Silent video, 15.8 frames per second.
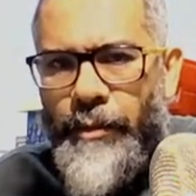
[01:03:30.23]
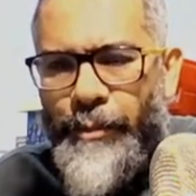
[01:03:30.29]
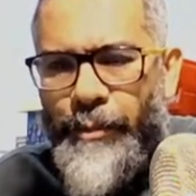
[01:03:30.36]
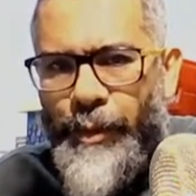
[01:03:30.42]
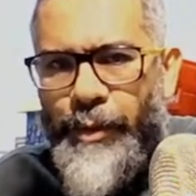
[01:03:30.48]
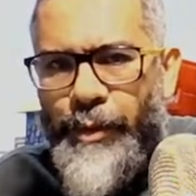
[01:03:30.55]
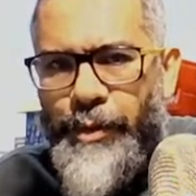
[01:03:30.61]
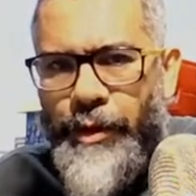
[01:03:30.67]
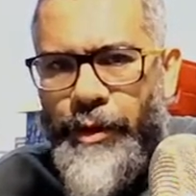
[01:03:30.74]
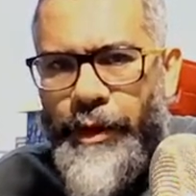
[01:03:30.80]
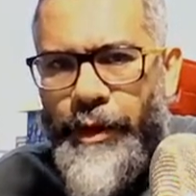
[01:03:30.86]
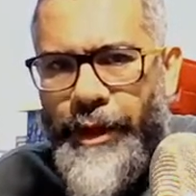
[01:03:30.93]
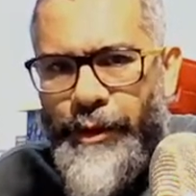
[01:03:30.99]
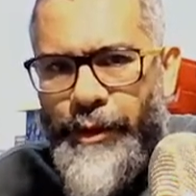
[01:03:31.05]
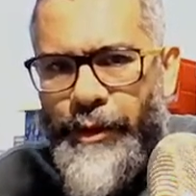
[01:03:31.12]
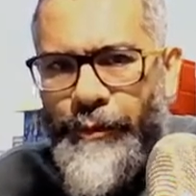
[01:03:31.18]
producing an
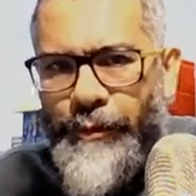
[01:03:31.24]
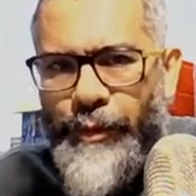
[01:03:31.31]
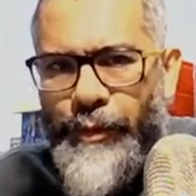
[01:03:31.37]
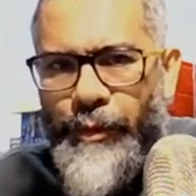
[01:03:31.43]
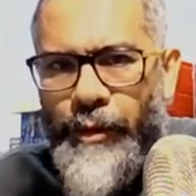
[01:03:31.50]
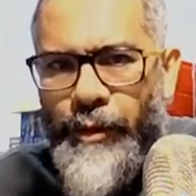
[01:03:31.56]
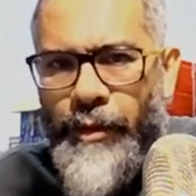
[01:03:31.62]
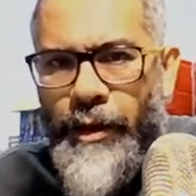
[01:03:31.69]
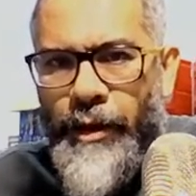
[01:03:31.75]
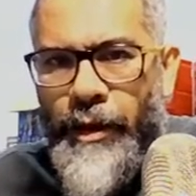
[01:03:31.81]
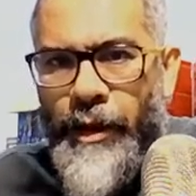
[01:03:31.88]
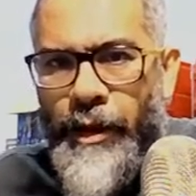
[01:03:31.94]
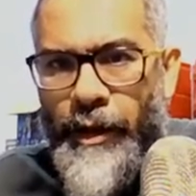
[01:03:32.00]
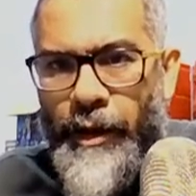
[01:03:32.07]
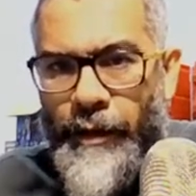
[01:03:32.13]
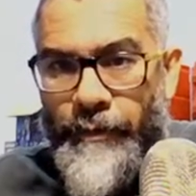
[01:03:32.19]
extra photon,
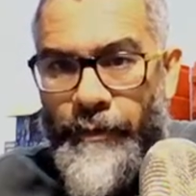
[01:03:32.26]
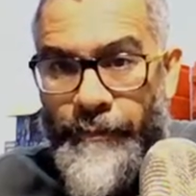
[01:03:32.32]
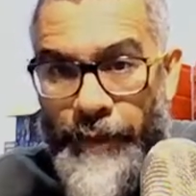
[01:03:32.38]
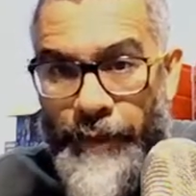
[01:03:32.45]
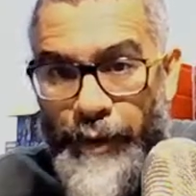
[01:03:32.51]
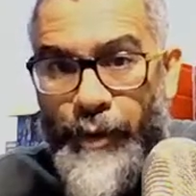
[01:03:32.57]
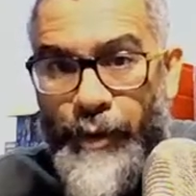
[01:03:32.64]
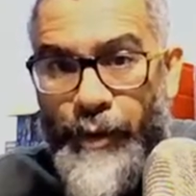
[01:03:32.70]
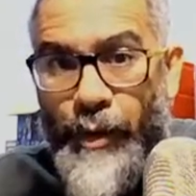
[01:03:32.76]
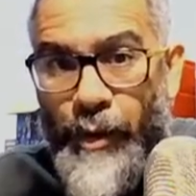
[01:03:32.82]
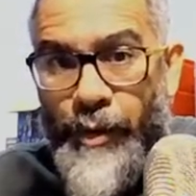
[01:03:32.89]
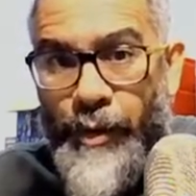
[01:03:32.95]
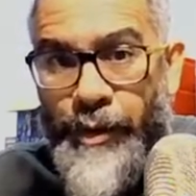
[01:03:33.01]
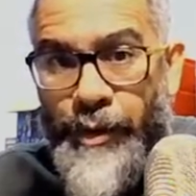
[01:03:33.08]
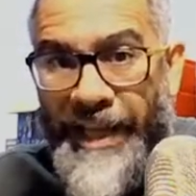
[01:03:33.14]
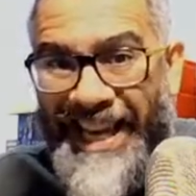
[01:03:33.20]
which
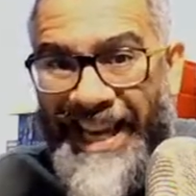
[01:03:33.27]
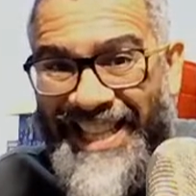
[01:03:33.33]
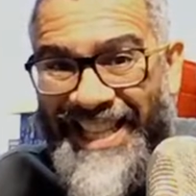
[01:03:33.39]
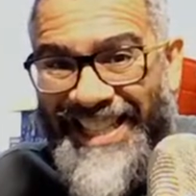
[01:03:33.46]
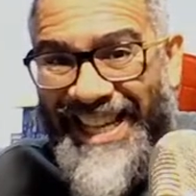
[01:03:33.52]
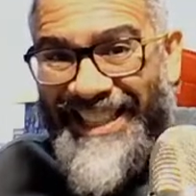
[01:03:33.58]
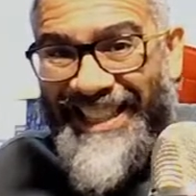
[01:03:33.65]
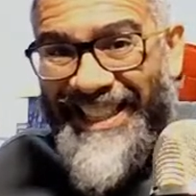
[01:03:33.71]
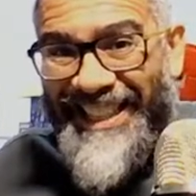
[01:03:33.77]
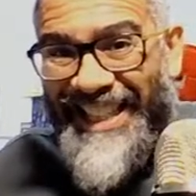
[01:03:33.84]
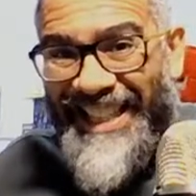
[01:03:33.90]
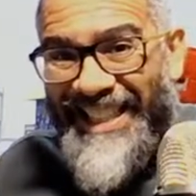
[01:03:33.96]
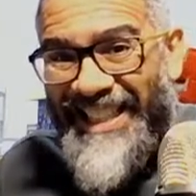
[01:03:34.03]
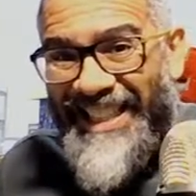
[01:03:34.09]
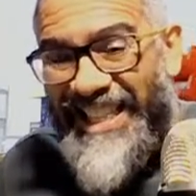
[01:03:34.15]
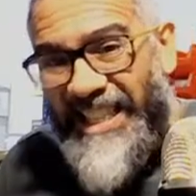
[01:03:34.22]
goes exactly
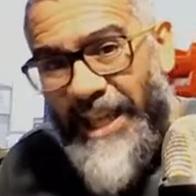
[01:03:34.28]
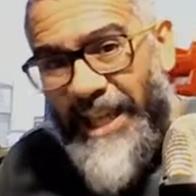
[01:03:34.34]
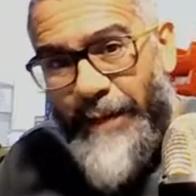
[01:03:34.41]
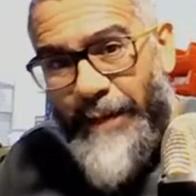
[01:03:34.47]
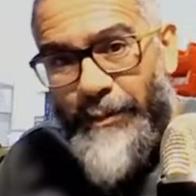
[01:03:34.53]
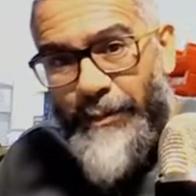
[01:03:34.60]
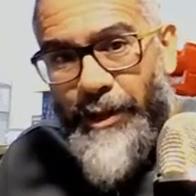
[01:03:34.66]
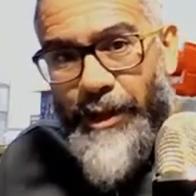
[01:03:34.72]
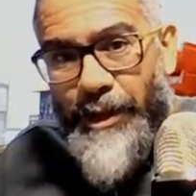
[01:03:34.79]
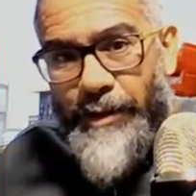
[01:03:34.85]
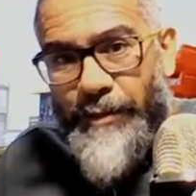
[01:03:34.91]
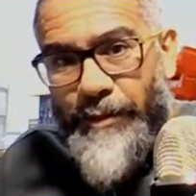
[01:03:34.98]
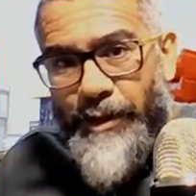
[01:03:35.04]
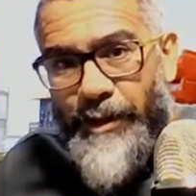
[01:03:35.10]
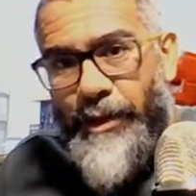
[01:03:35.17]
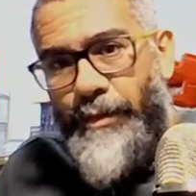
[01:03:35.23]
in the same direction
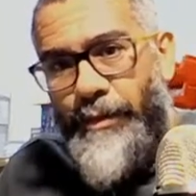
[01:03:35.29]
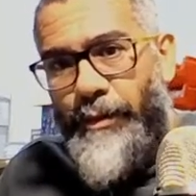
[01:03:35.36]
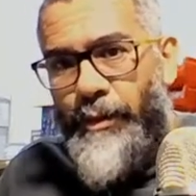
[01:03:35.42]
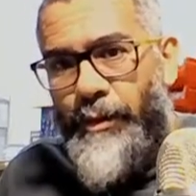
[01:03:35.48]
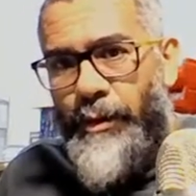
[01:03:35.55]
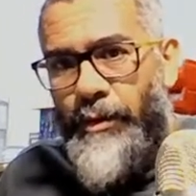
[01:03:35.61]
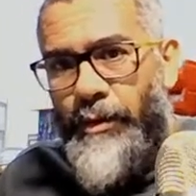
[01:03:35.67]
with this photon.